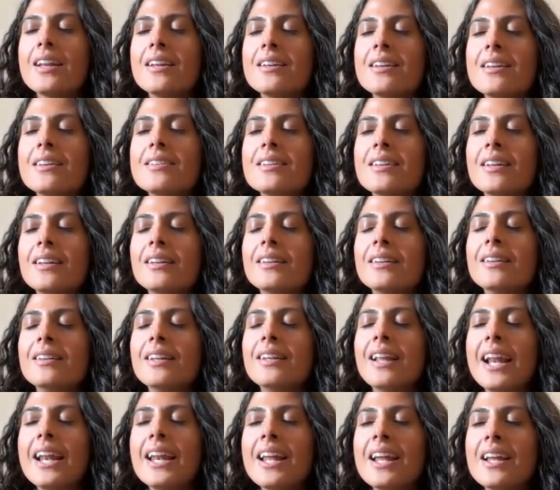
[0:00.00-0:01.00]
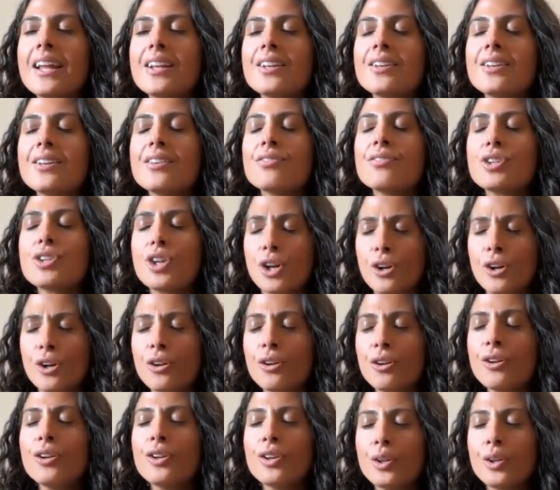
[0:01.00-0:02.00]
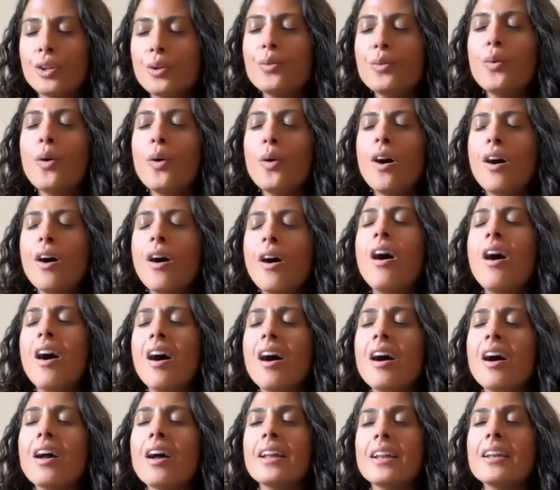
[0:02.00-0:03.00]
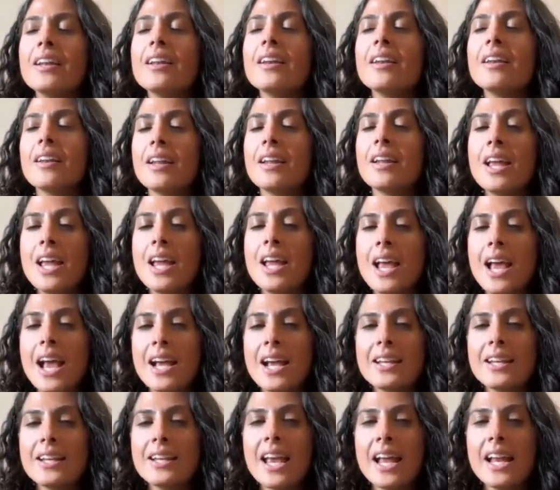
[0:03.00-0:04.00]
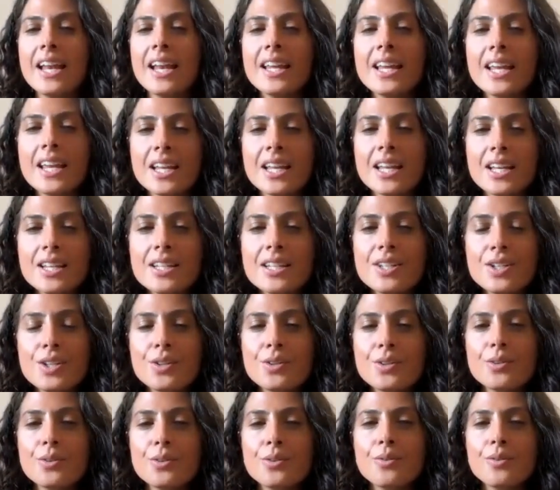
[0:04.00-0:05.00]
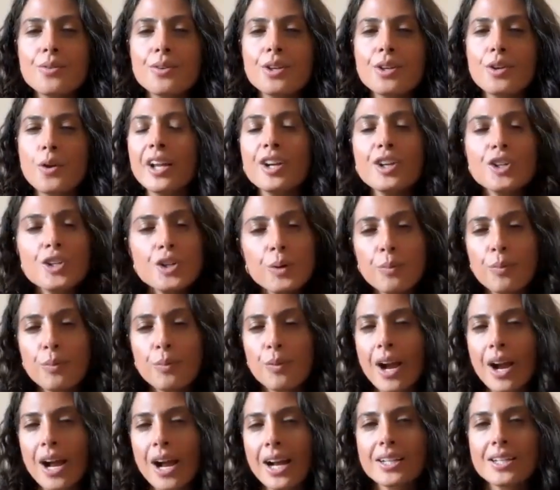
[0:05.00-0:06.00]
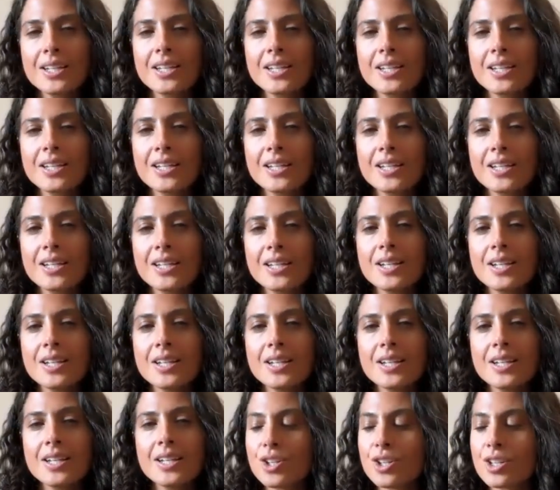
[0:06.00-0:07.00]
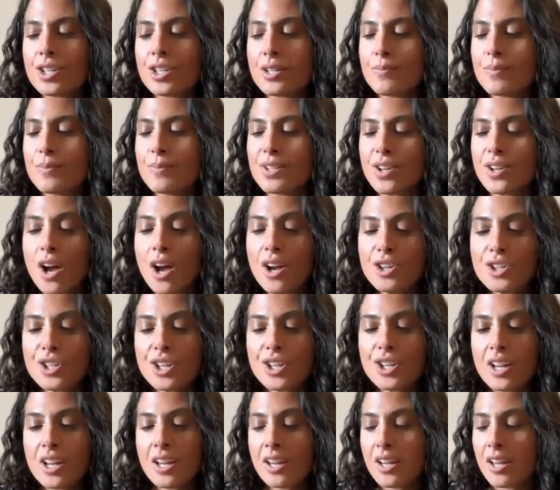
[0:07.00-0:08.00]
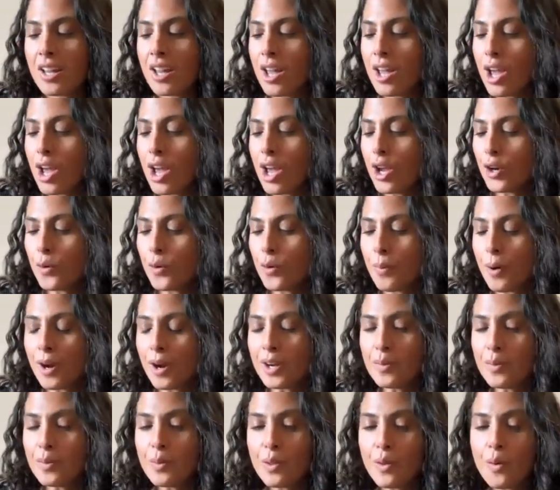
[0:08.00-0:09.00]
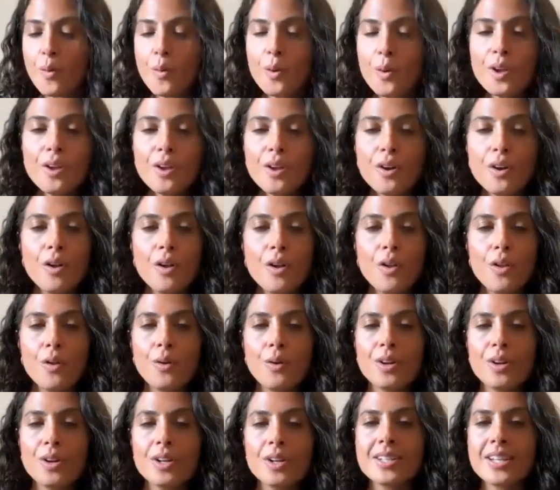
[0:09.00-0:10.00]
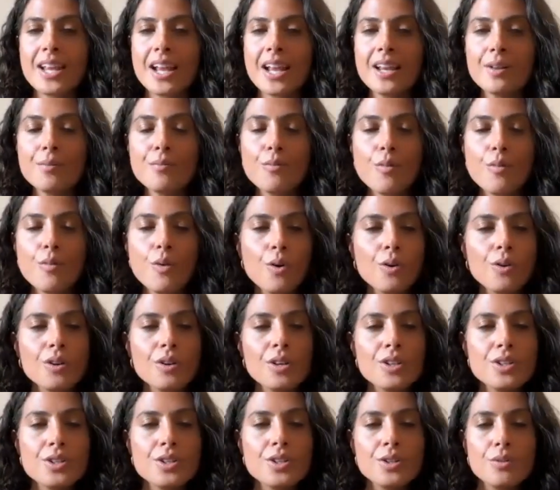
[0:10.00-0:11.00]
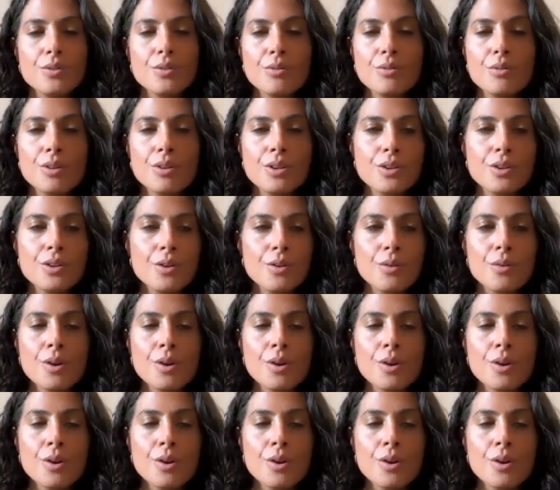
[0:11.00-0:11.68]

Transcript: and let it turn you on, and getting into pleasure practices, whether it's just massaging your body with oil or it's getting more into,